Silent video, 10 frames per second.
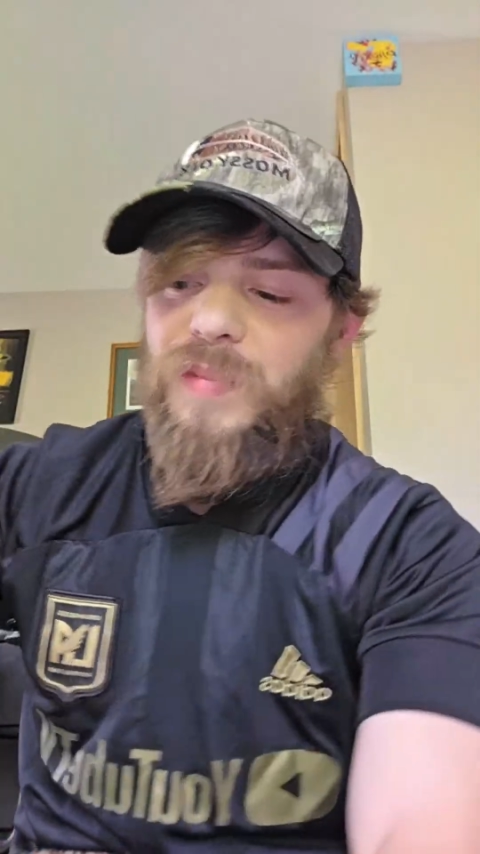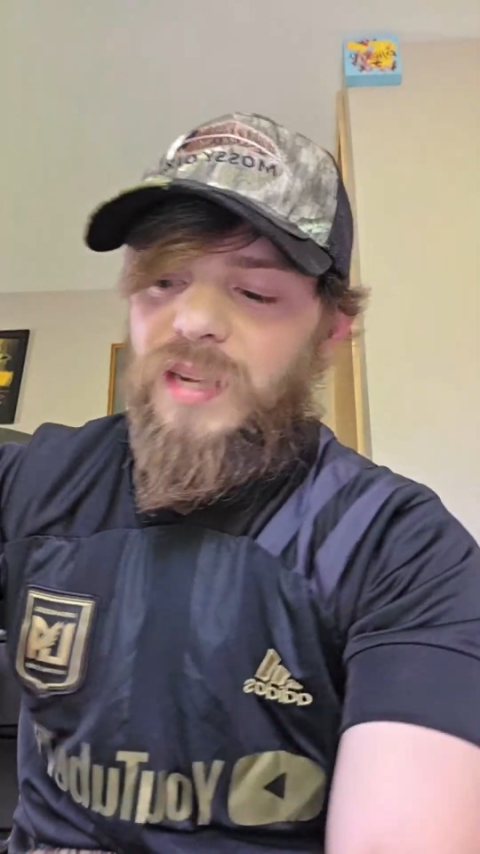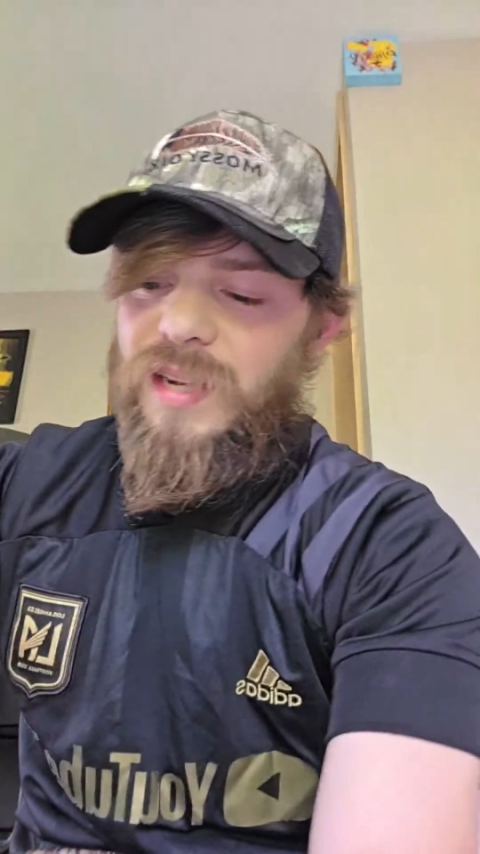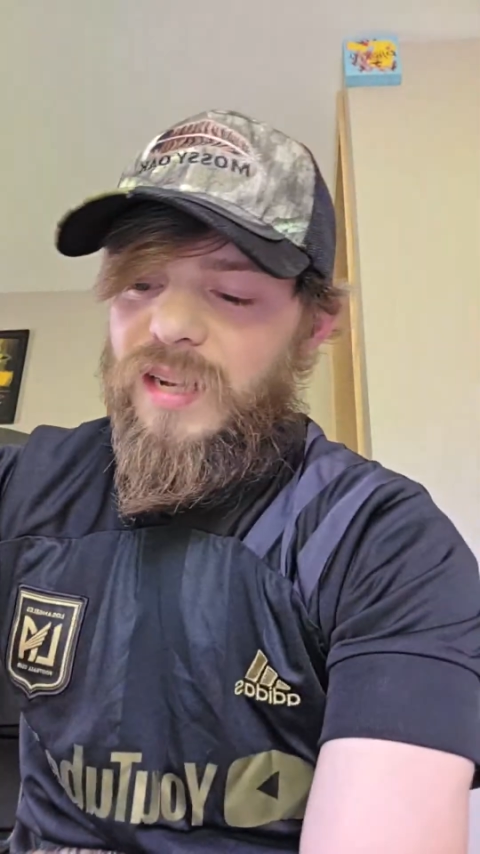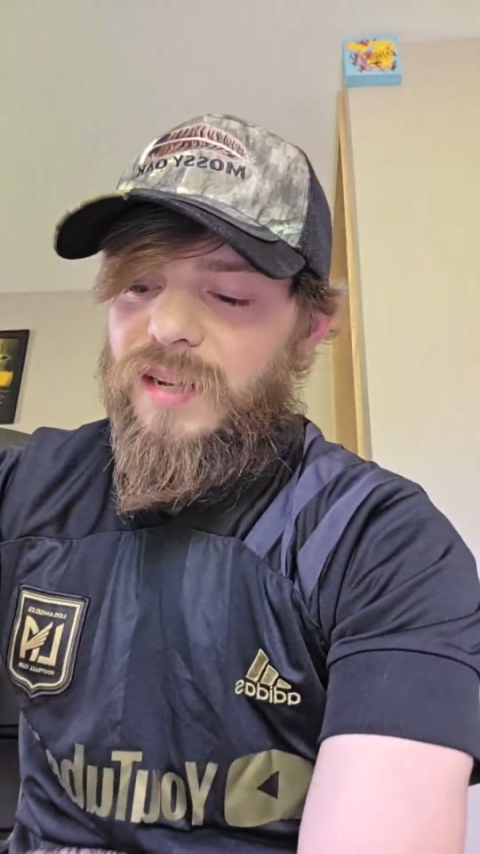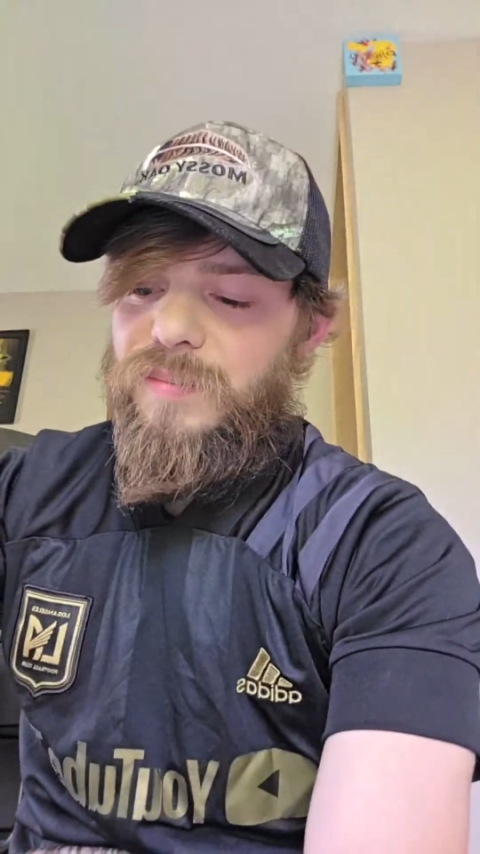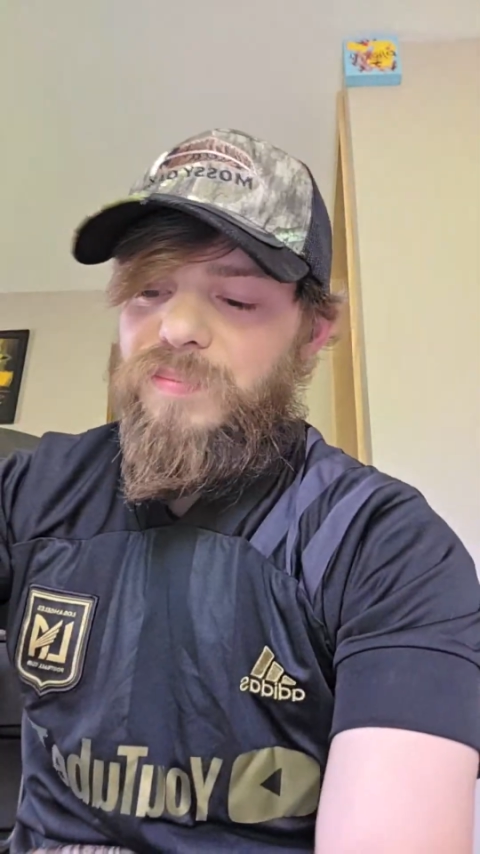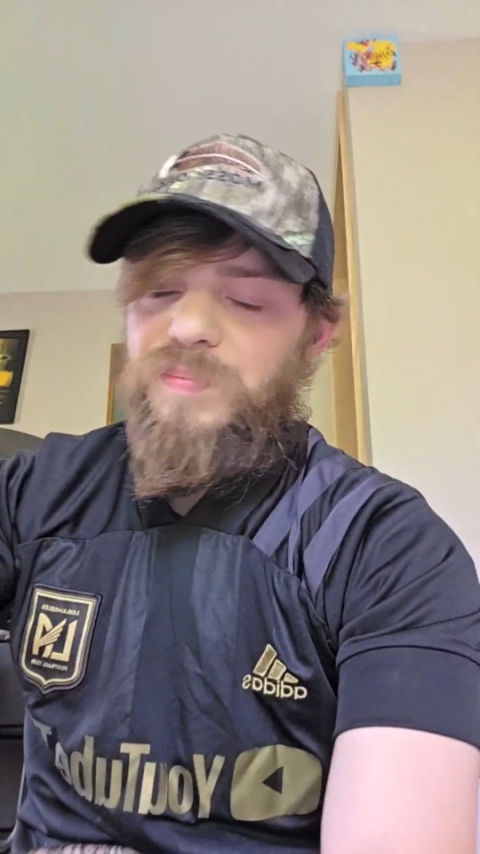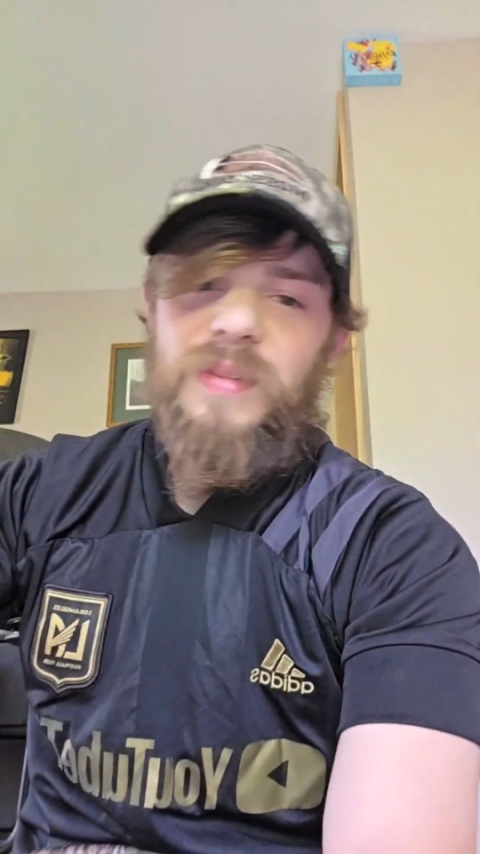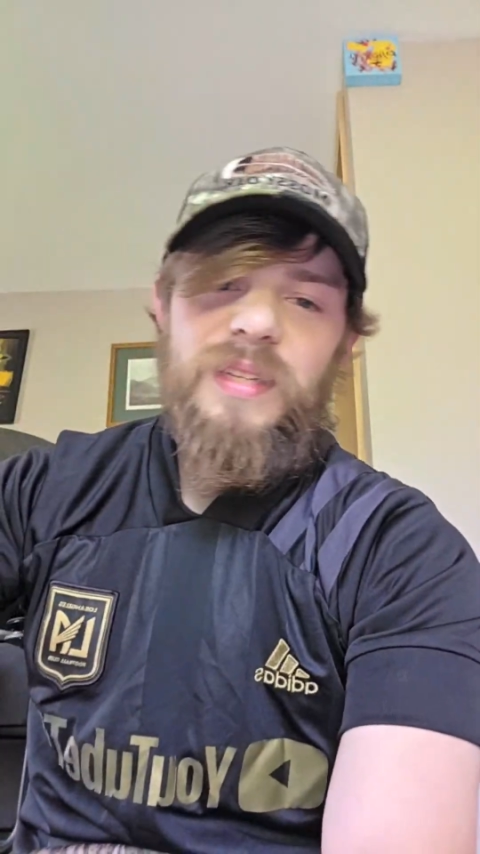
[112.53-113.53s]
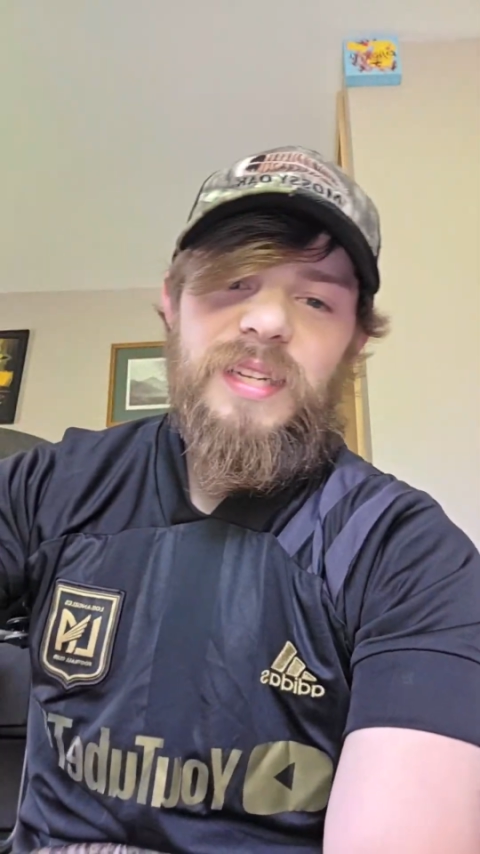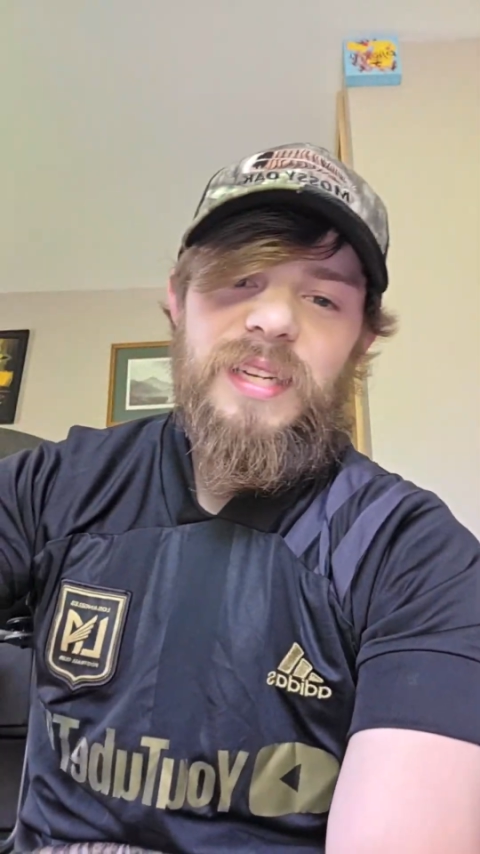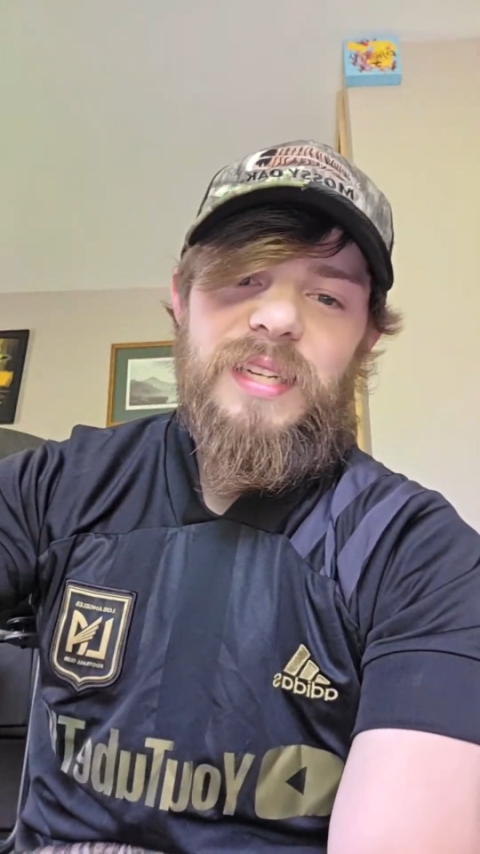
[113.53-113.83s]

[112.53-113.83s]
Like,